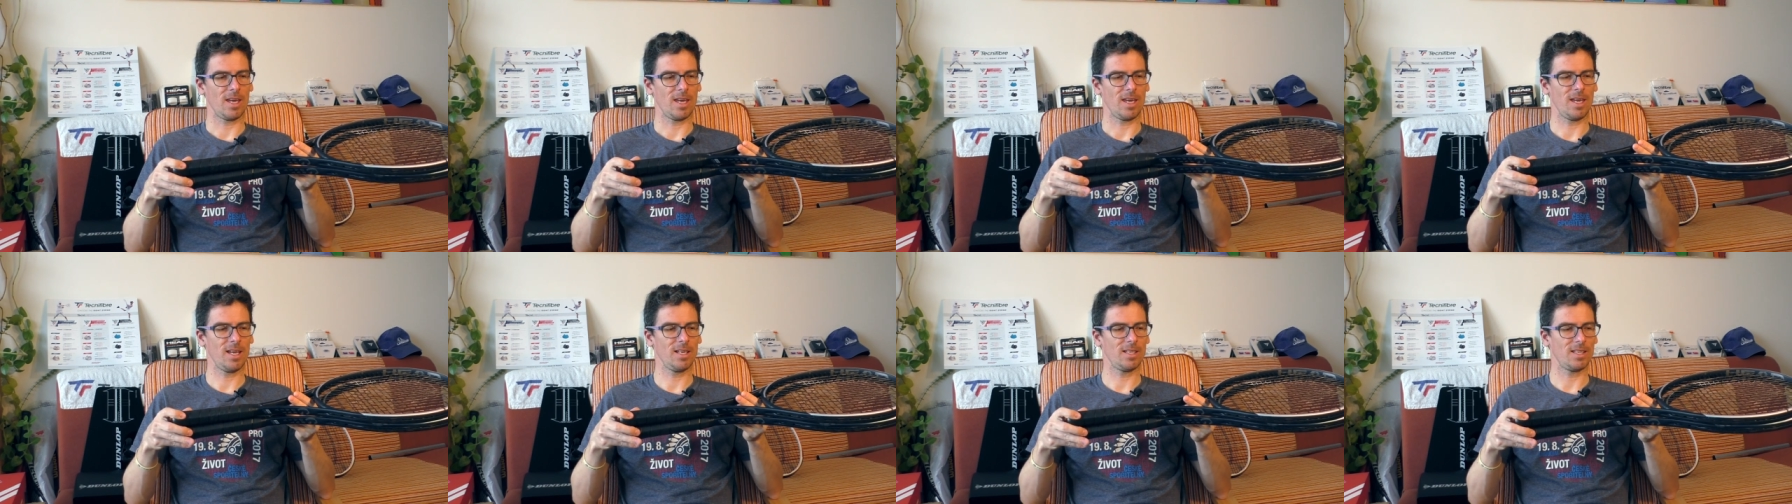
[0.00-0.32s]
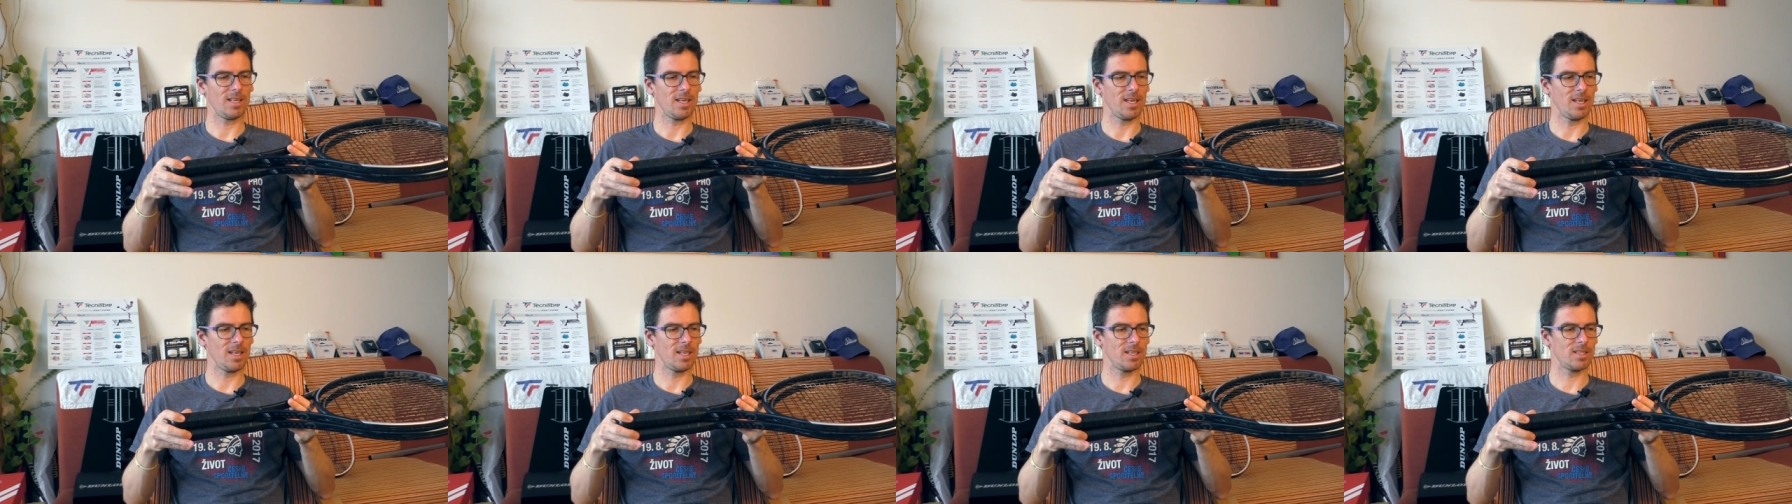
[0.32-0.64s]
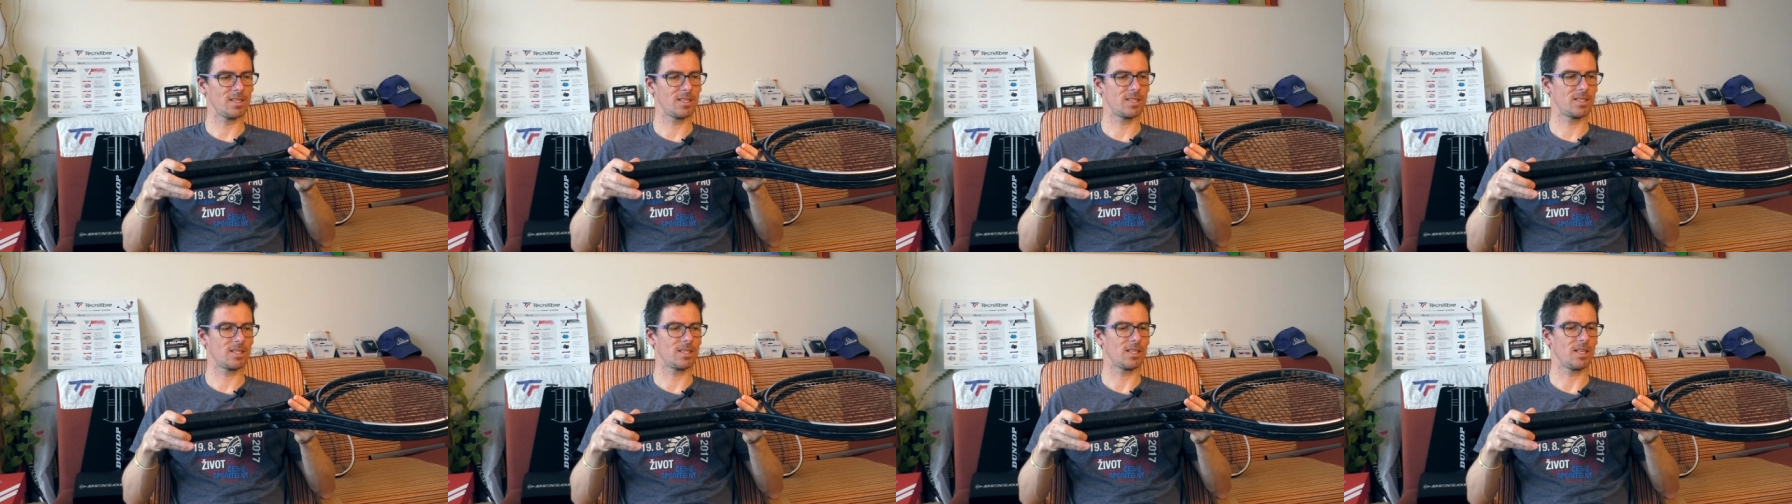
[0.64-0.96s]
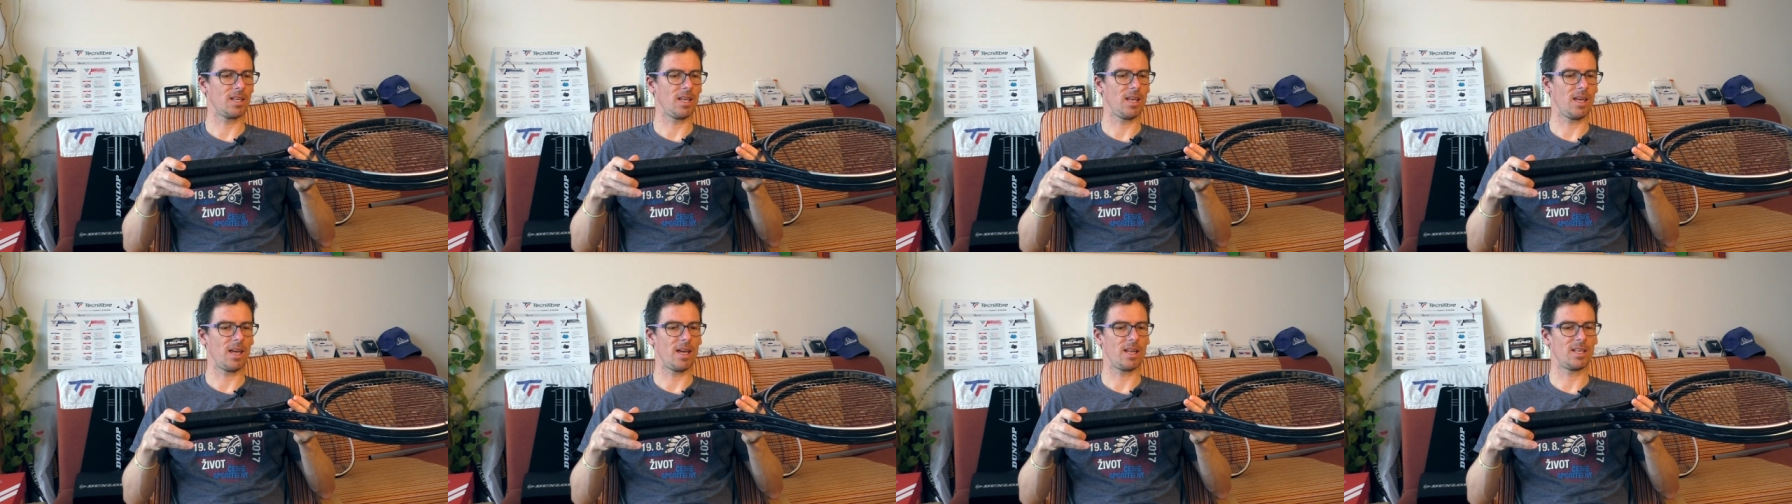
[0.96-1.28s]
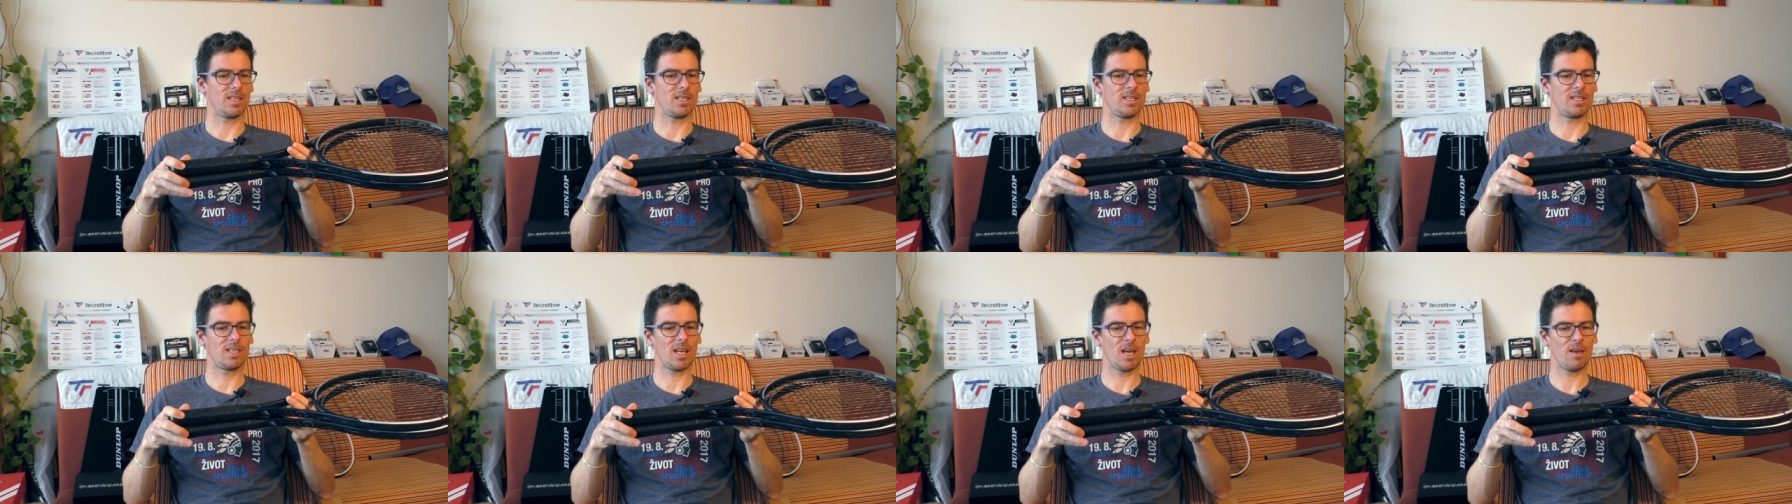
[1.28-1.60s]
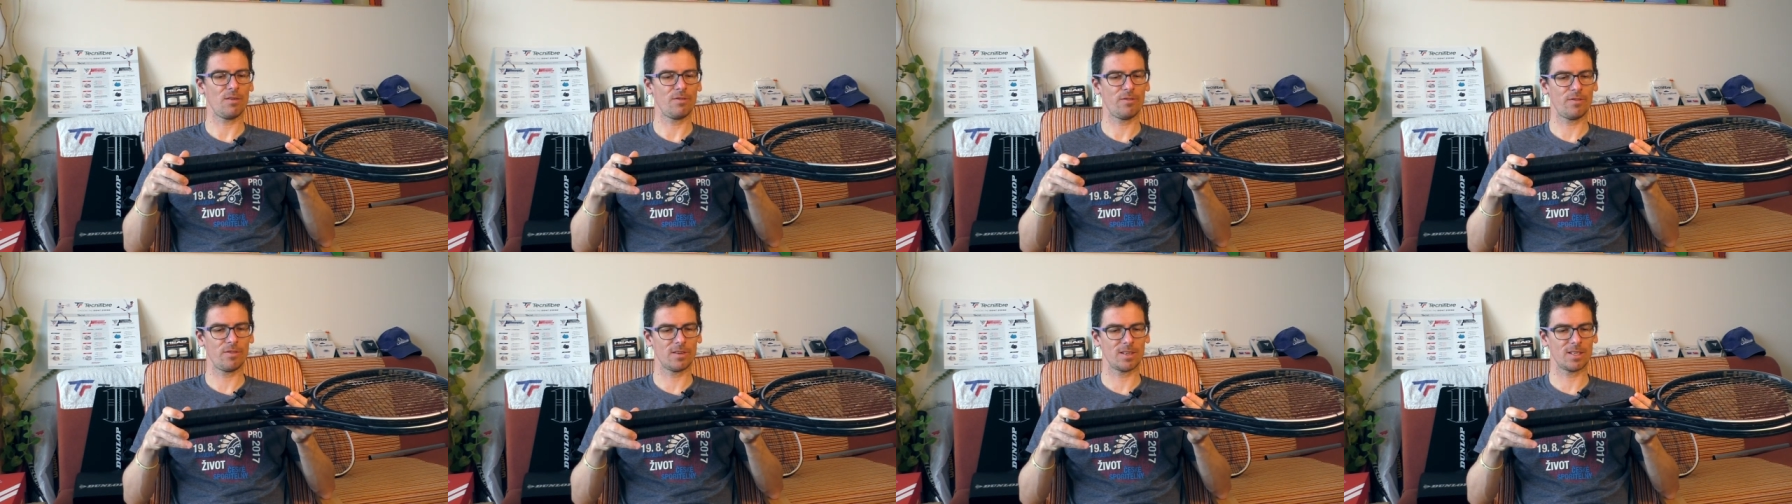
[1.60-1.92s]
it is a
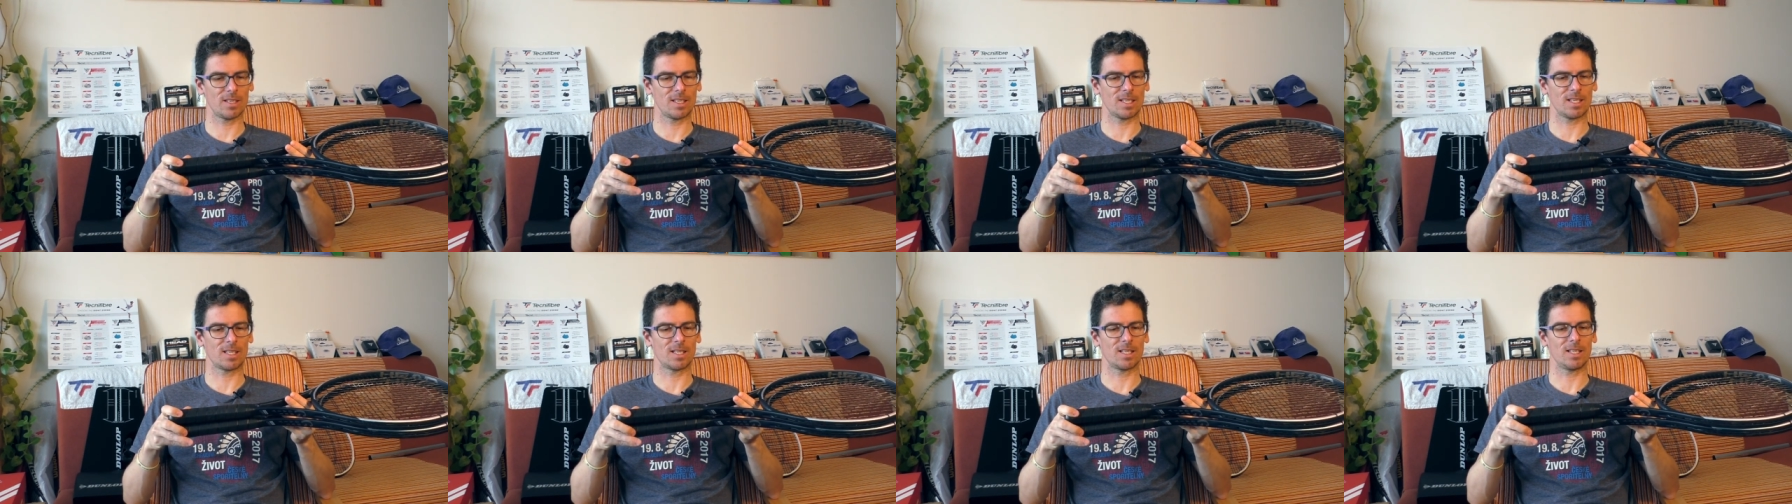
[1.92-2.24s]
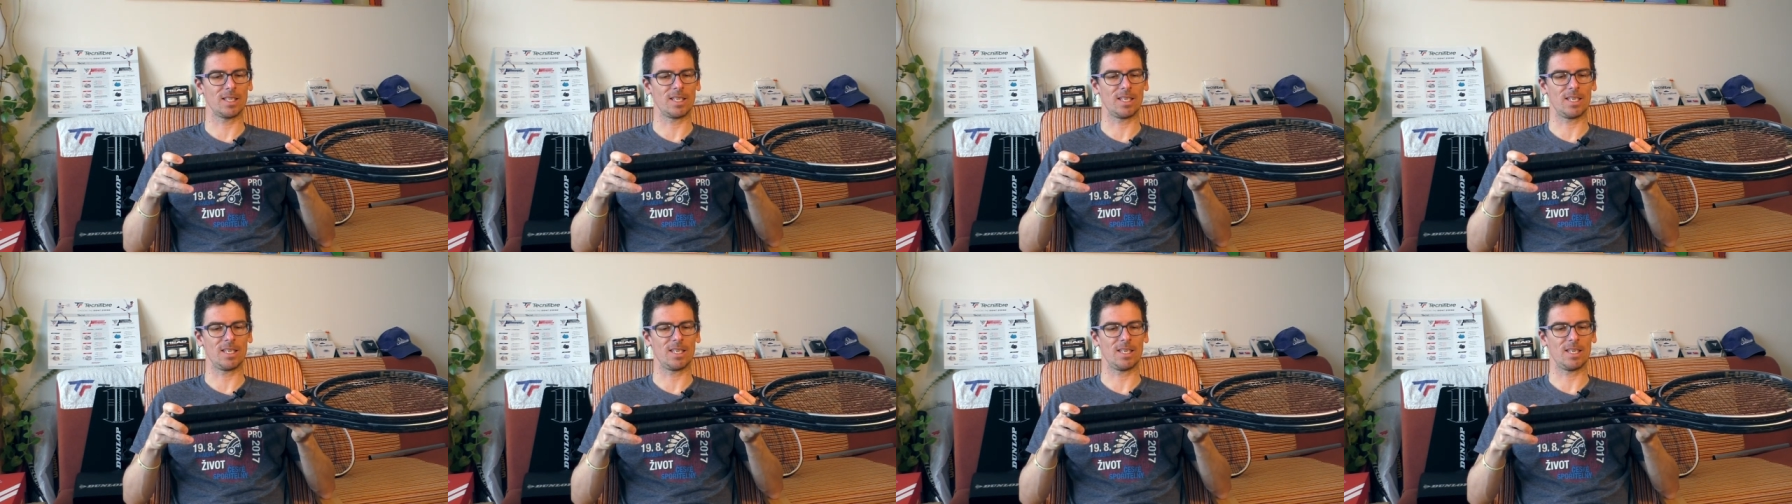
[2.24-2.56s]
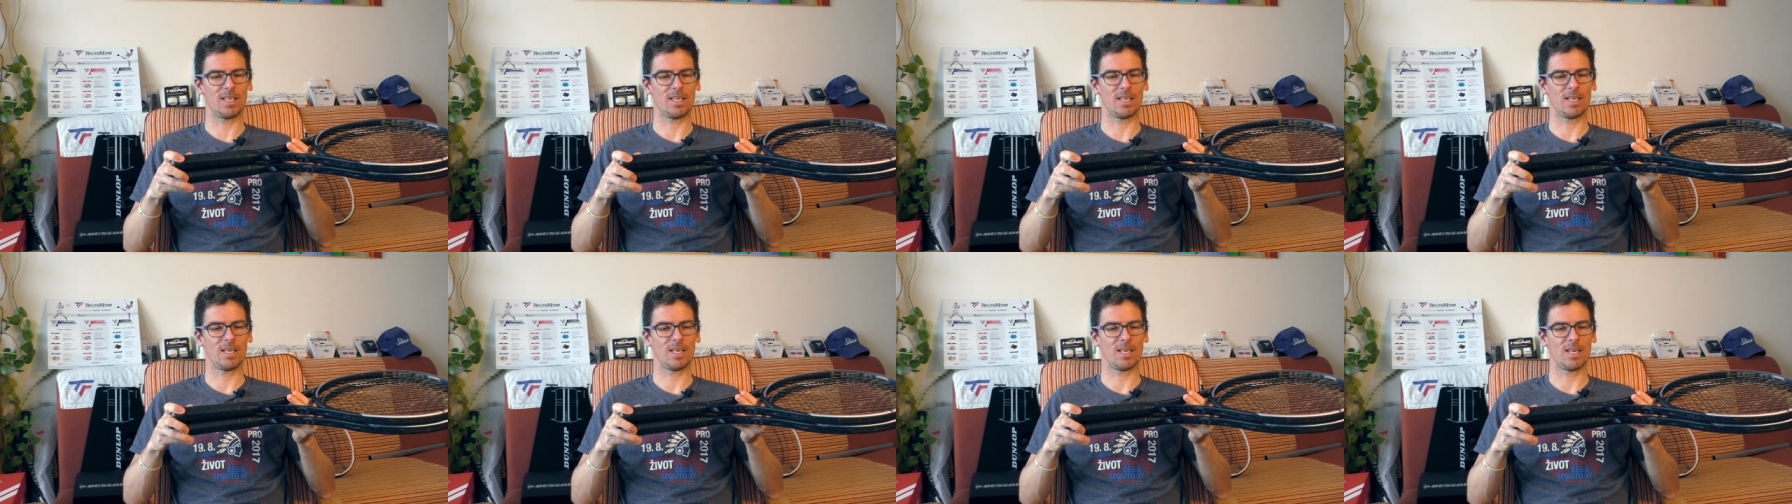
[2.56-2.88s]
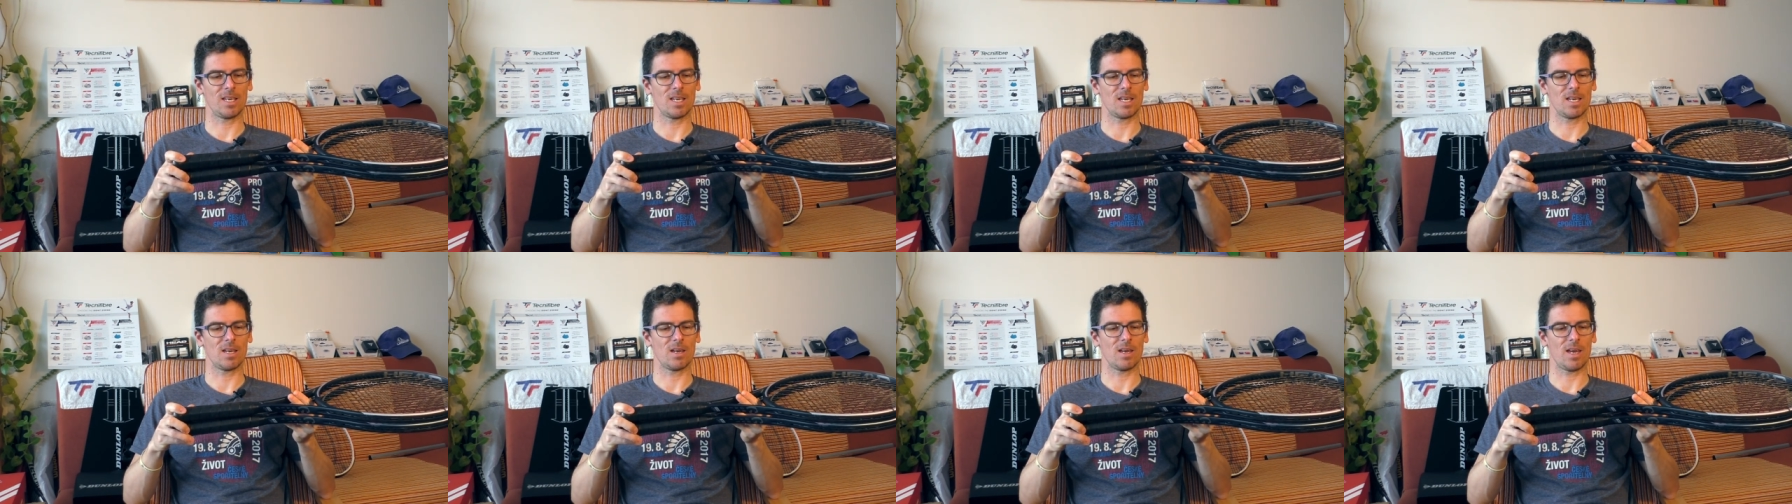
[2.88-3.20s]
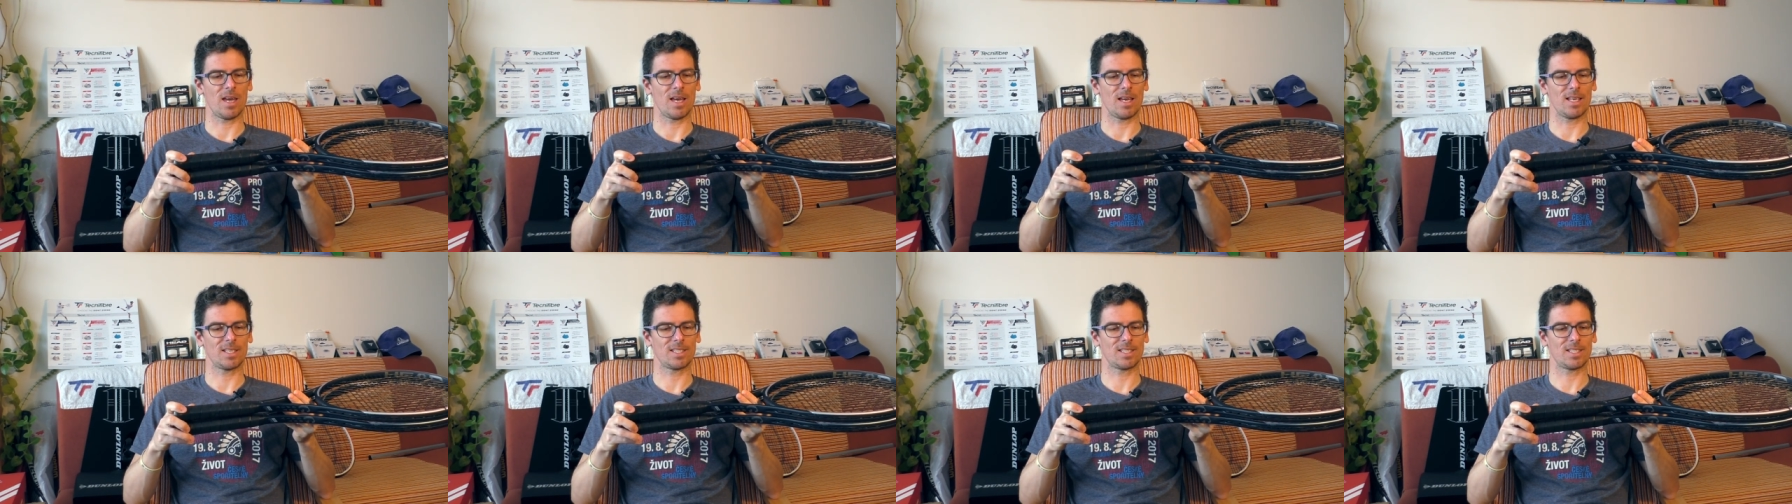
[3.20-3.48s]
definitely a